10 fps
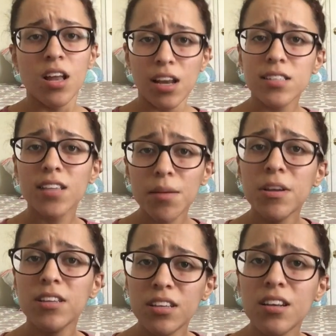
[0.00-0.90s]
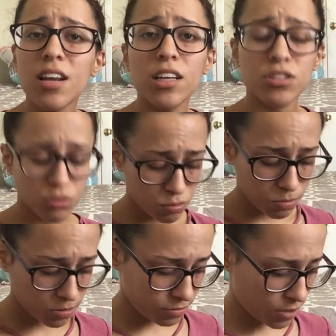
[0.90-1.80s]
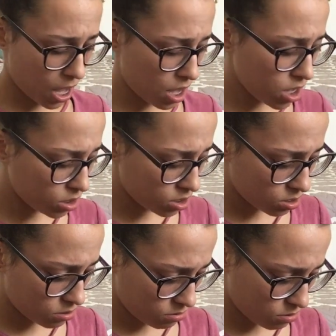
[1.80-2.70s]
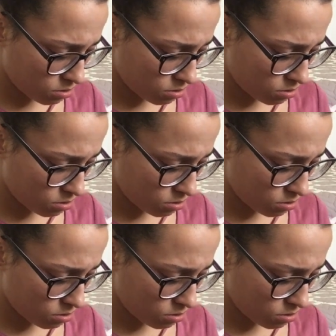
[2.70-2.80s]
Last time he did it like super fast.